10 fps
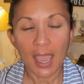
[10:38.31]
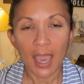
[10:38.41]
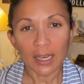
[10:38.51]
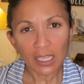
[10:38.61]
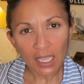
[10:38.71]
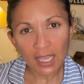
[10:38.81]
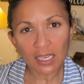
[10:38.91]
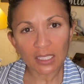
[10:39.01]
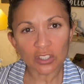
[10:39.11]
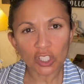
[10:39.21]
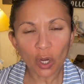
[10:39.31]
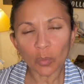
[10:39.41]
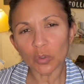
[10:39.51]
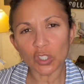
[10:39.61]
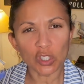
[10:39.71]
And I don't
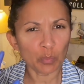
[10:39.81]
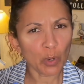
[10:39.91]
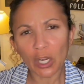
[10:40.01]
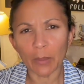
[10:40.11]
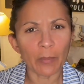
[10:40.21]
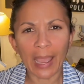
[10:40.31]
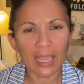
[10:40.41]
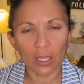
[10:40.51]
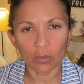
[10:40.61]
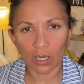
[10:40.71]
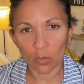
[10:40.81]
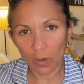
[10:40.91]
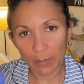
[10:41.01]
just put it back in right away,